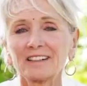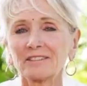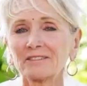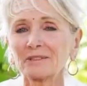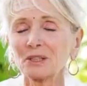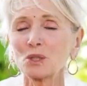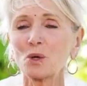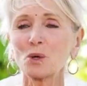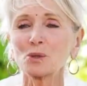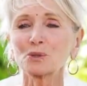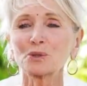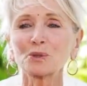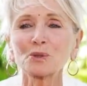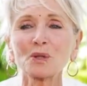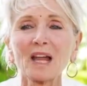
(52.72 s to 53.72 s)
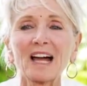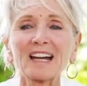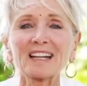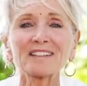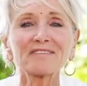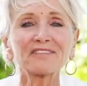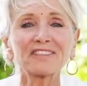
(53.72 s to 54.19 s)
we go through
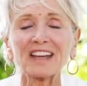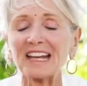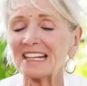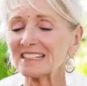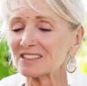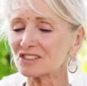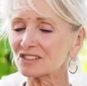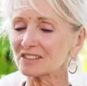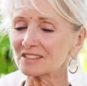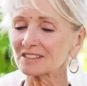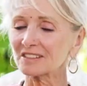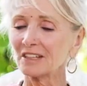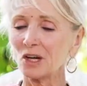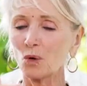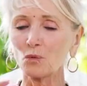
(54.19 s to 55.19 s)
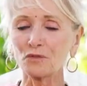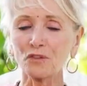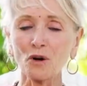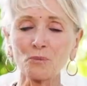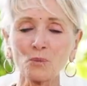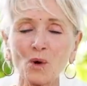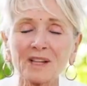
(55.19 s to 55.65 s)
life, it's
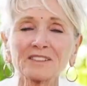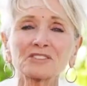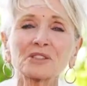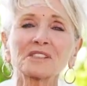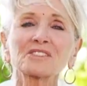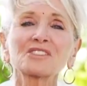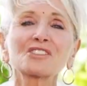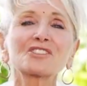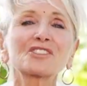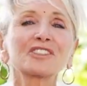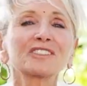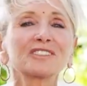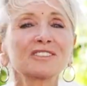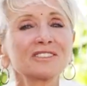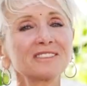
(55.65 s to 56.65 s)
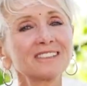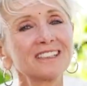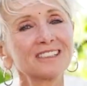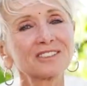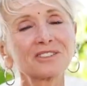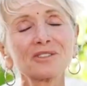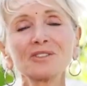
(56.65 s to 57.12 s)
from one transition
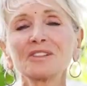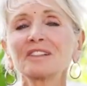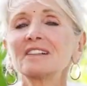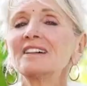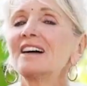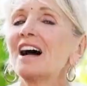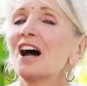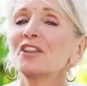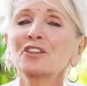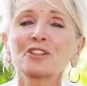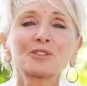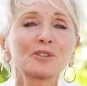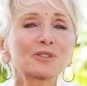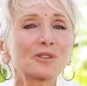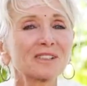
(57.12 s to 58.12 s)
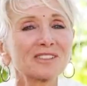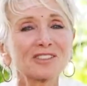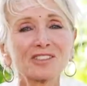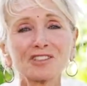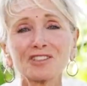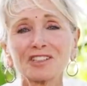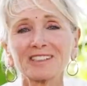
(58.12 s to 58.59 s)
to another
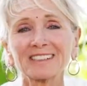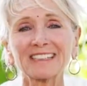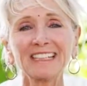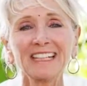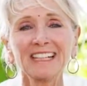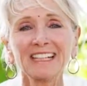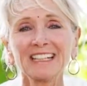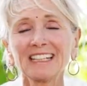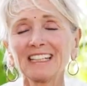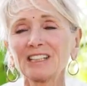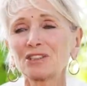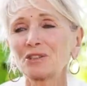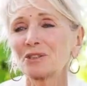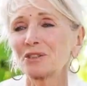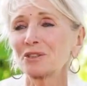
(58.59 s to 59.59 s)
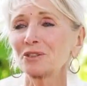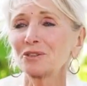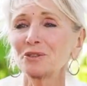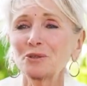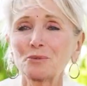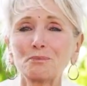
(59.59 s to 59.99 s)
transition. Either your